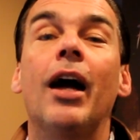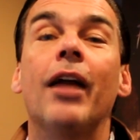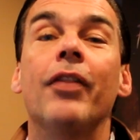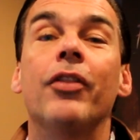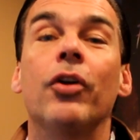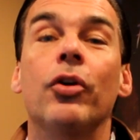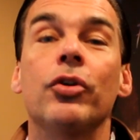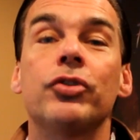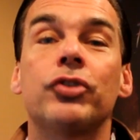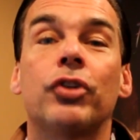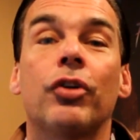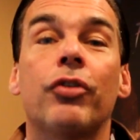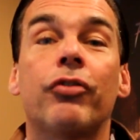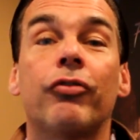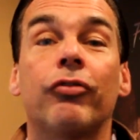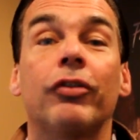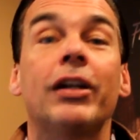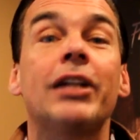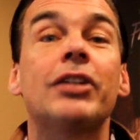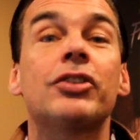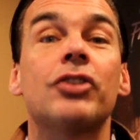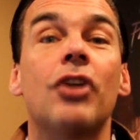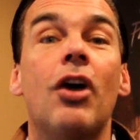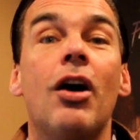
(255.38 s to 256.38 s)
Those are
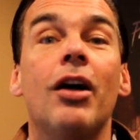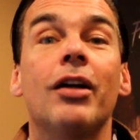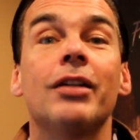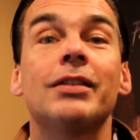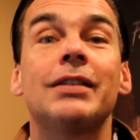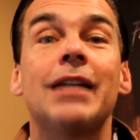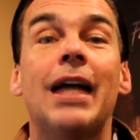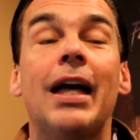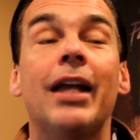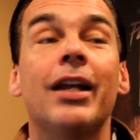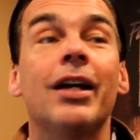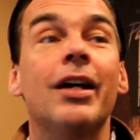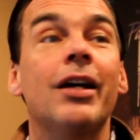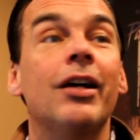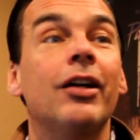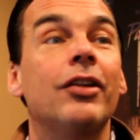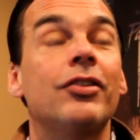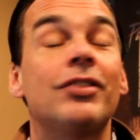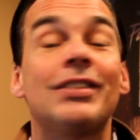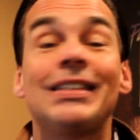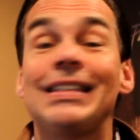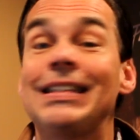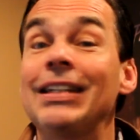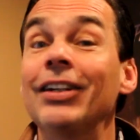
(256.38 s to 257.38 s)
3 songs that
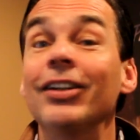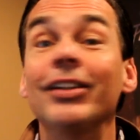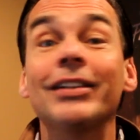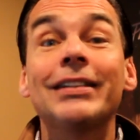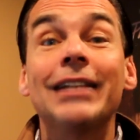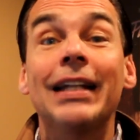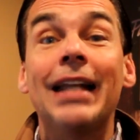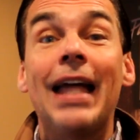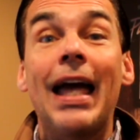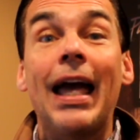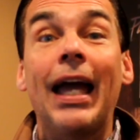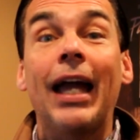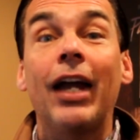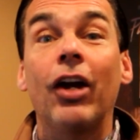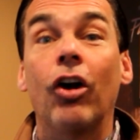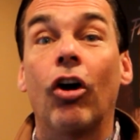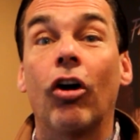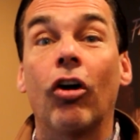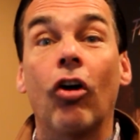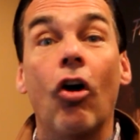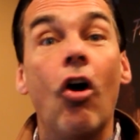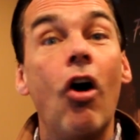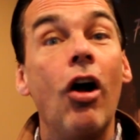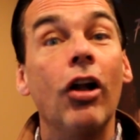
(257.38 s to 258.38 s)
still today
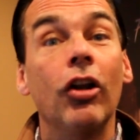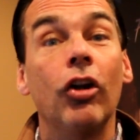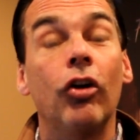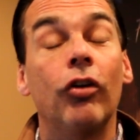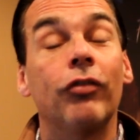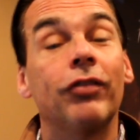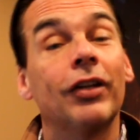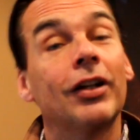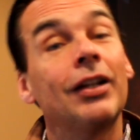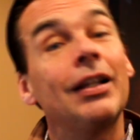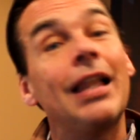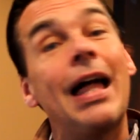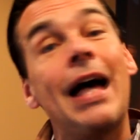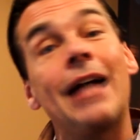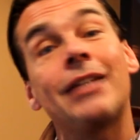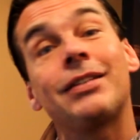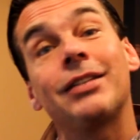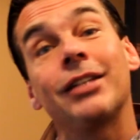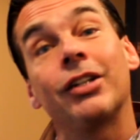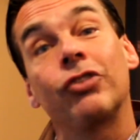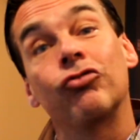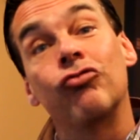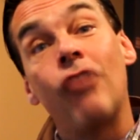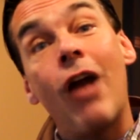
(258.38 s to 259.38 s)
are all over
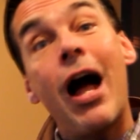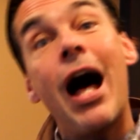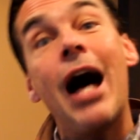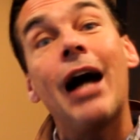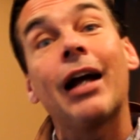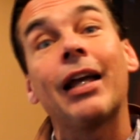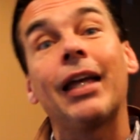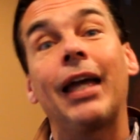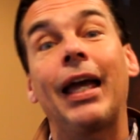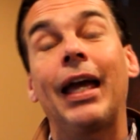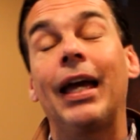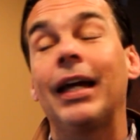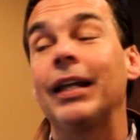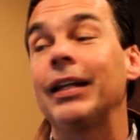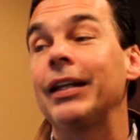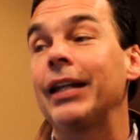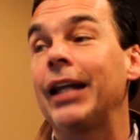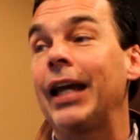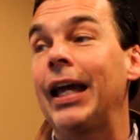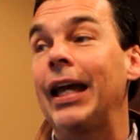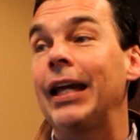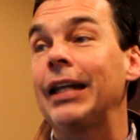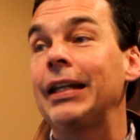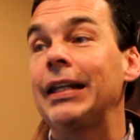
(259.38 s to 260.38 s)
classic rock
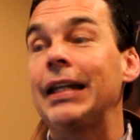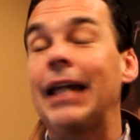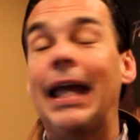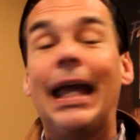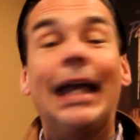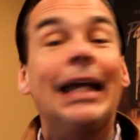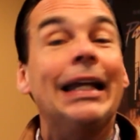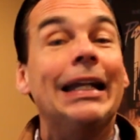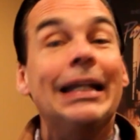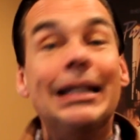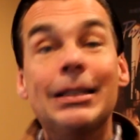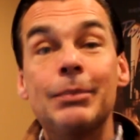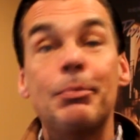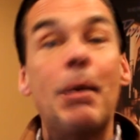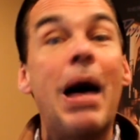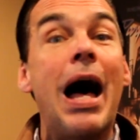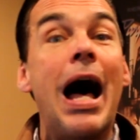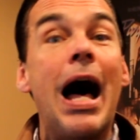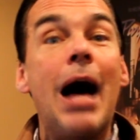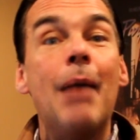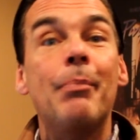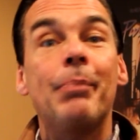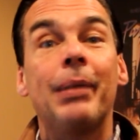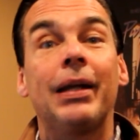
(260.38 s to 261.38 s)
and 80s
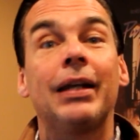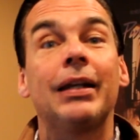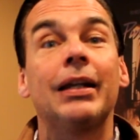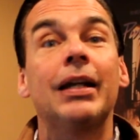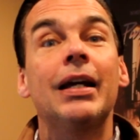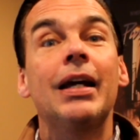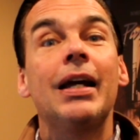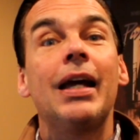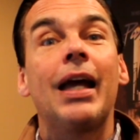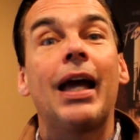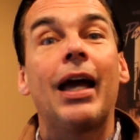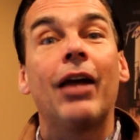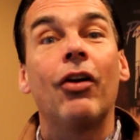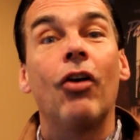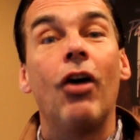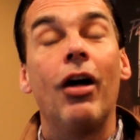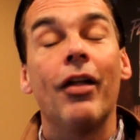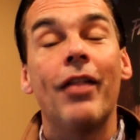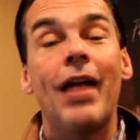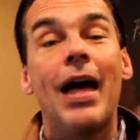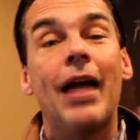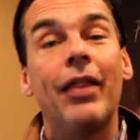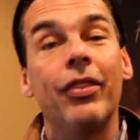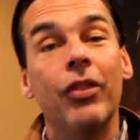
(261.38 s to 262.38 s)
pop and
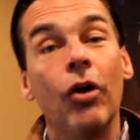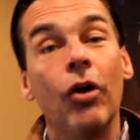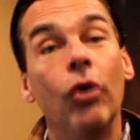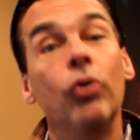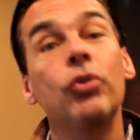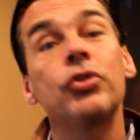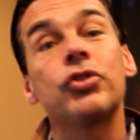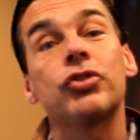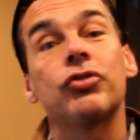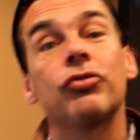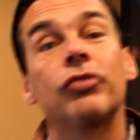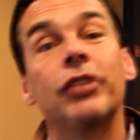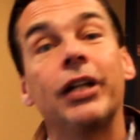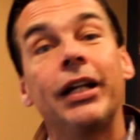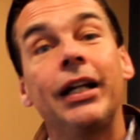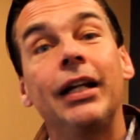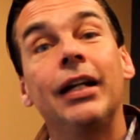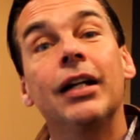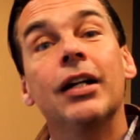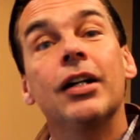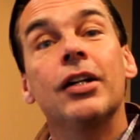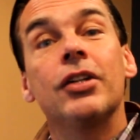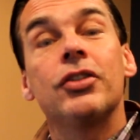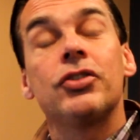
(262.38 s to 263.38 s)
all that. Those
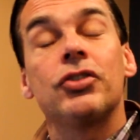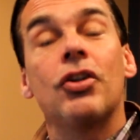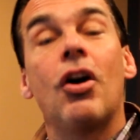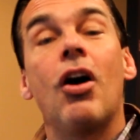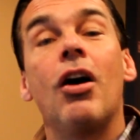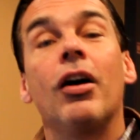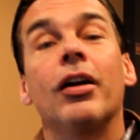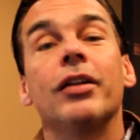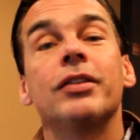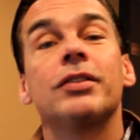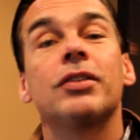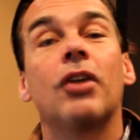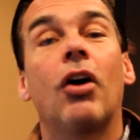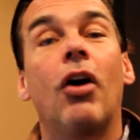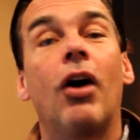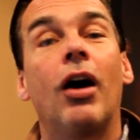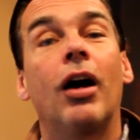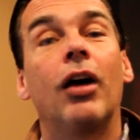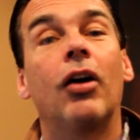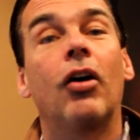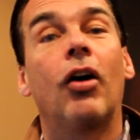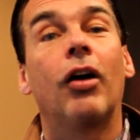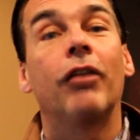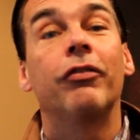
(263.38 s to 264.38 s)
3 songs
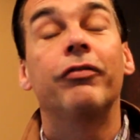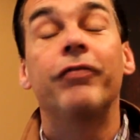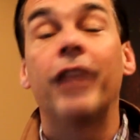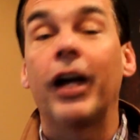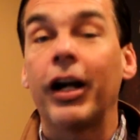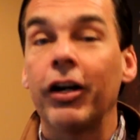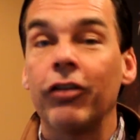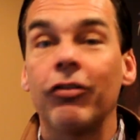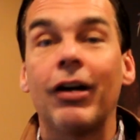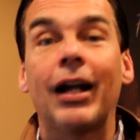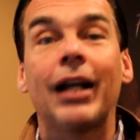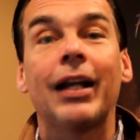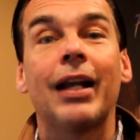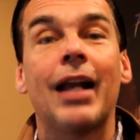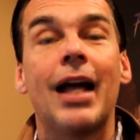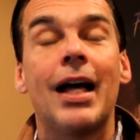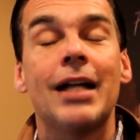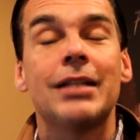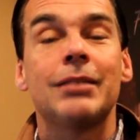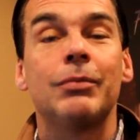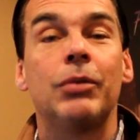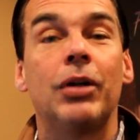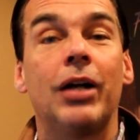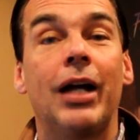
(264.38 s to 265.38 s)
are very
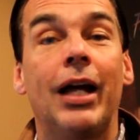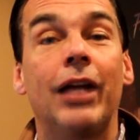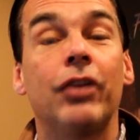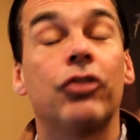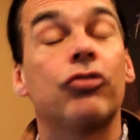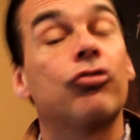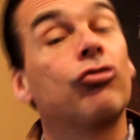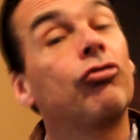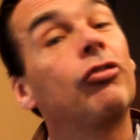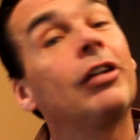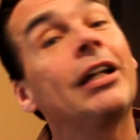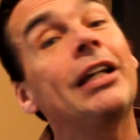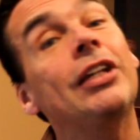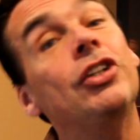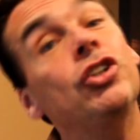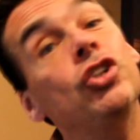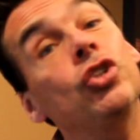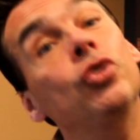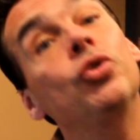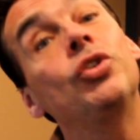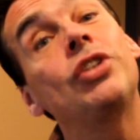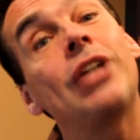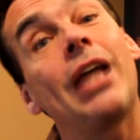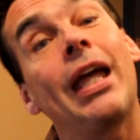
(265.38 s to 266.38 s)
recognizable and 3
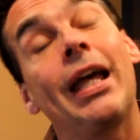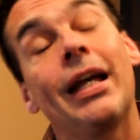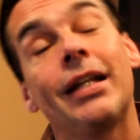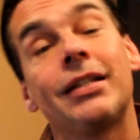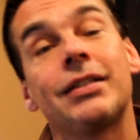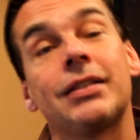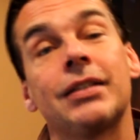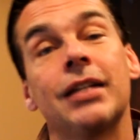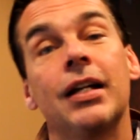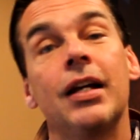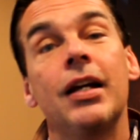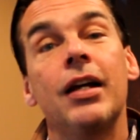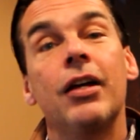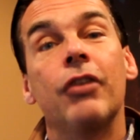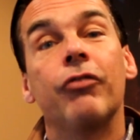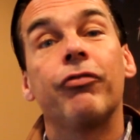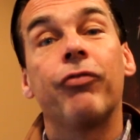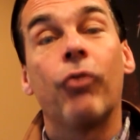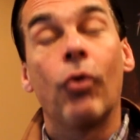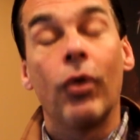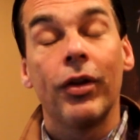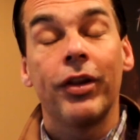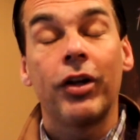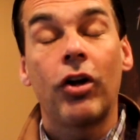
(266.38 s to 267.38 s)
huge hits
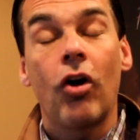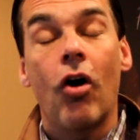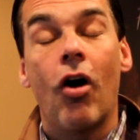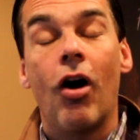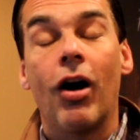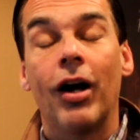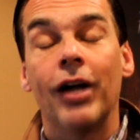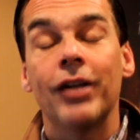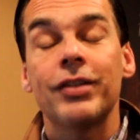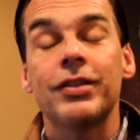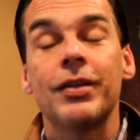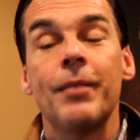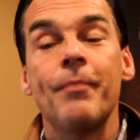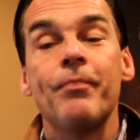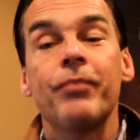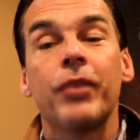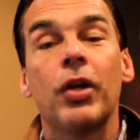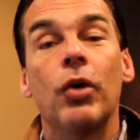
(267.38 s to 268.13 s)
for the Cars.